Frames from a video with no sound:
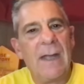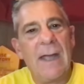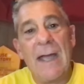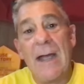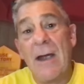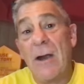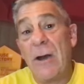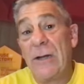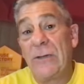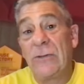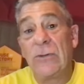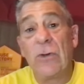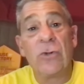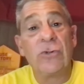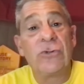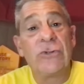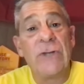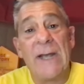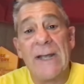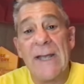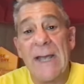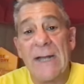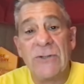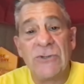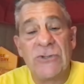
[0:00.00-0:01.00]
I already told you
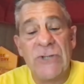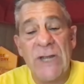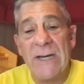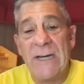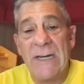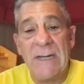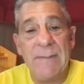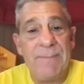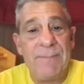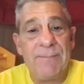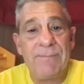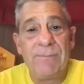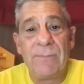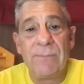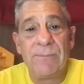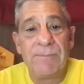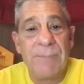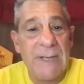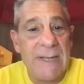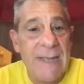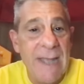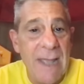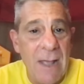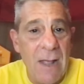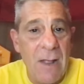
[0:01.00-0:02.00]
I got JD
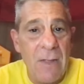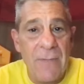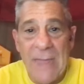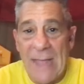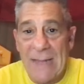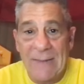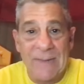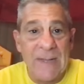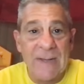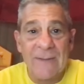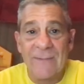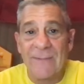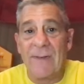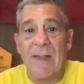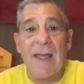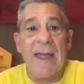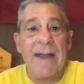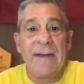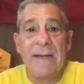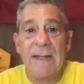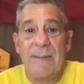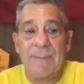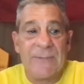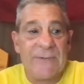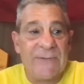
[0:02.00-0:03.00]
Pickell. That thing's
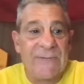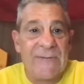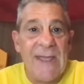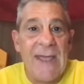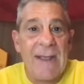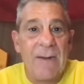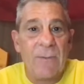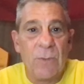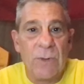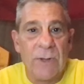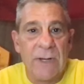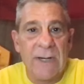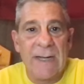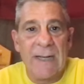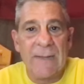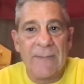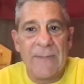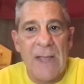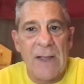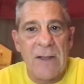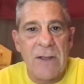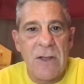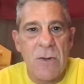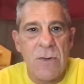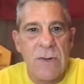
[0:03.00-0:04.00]
lined up, set. We're going to get
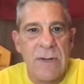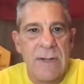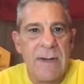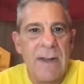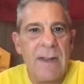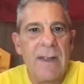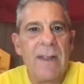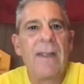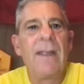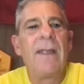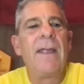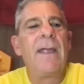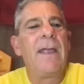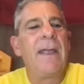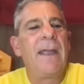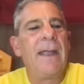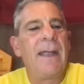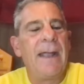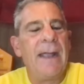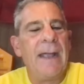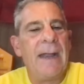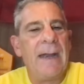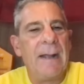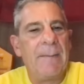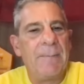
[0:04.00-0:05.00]
that going.
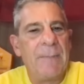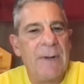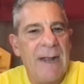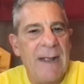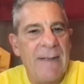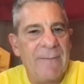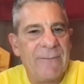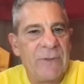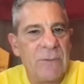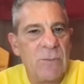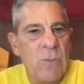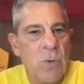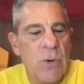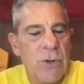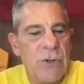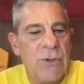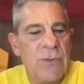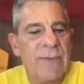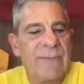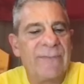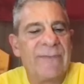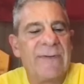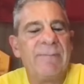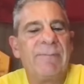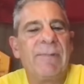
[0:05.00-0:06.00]
And I'm going to have some more
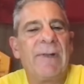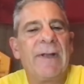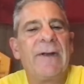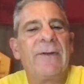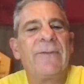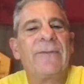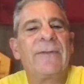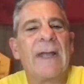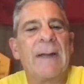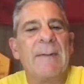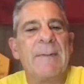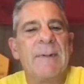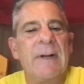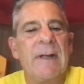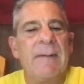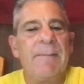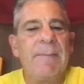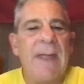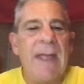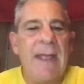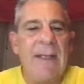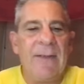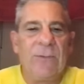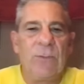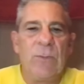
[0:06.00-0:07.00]
USC players coming up
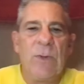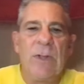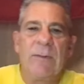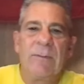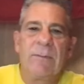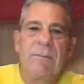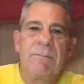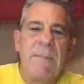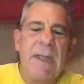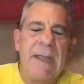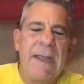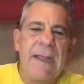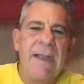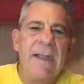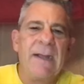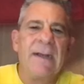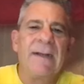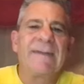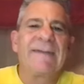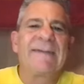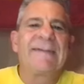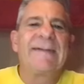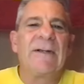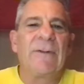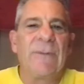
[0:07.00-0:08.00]
as well, making it a
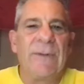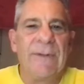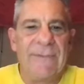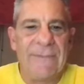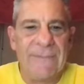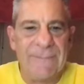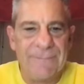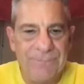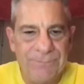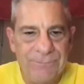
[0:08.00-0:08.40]
series.